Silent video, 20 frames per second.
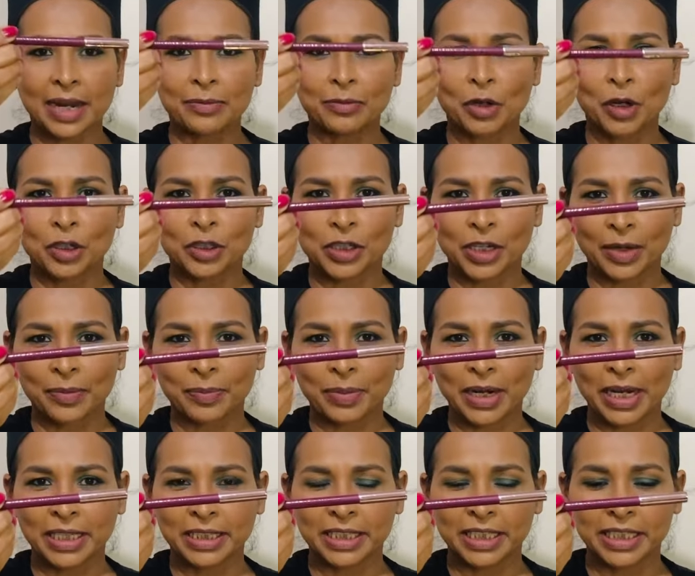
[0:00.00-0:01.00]
going to
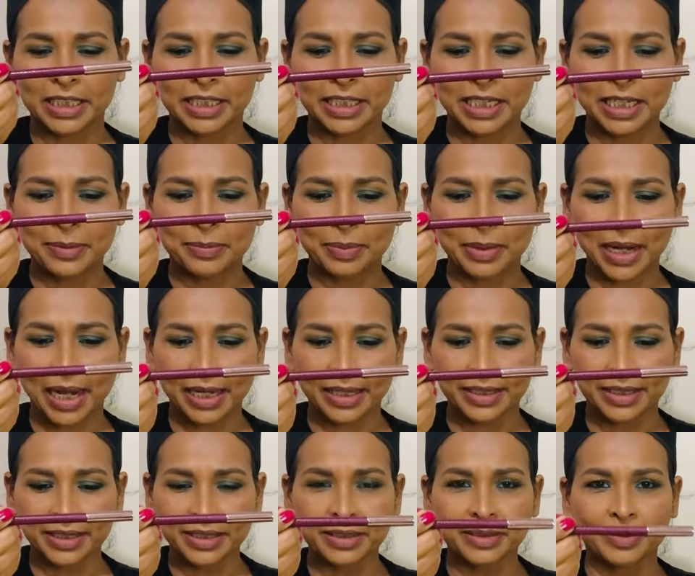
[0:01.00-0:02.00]
apply the lip
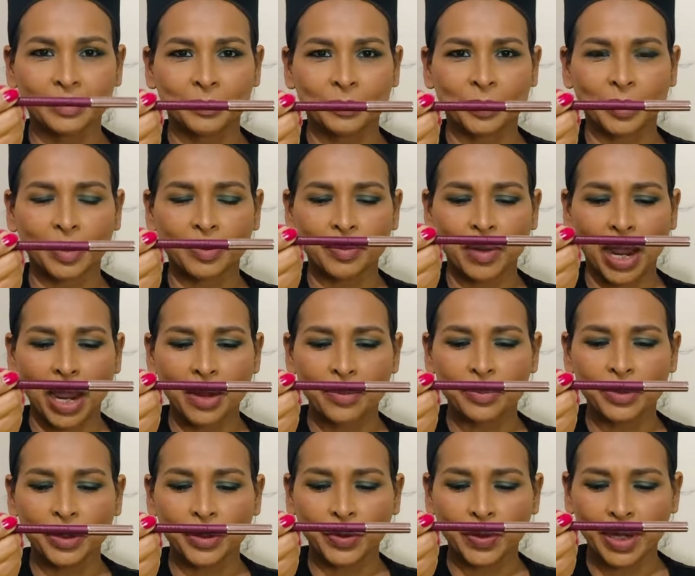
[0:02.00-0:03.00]
liner from
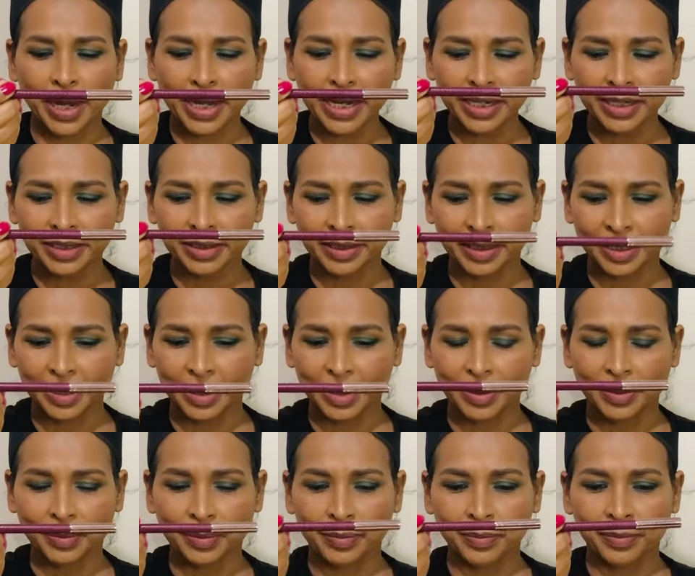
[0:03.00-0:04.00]
MUA
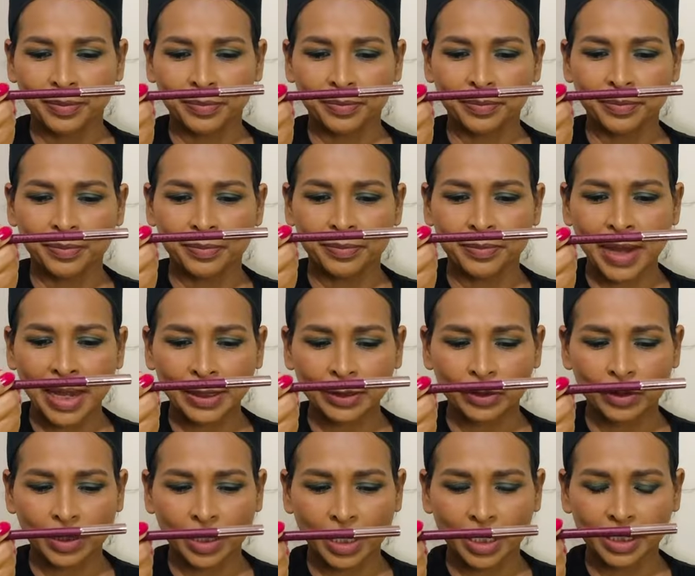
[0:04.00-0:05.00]

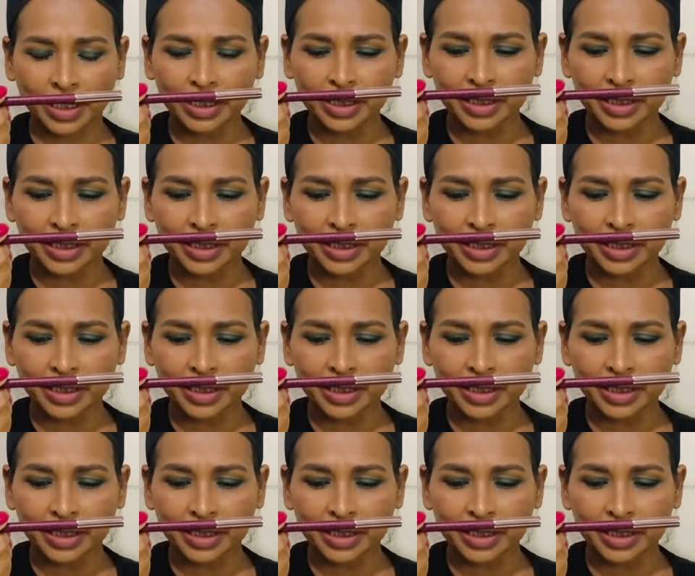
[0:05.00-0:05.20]
Maroon color.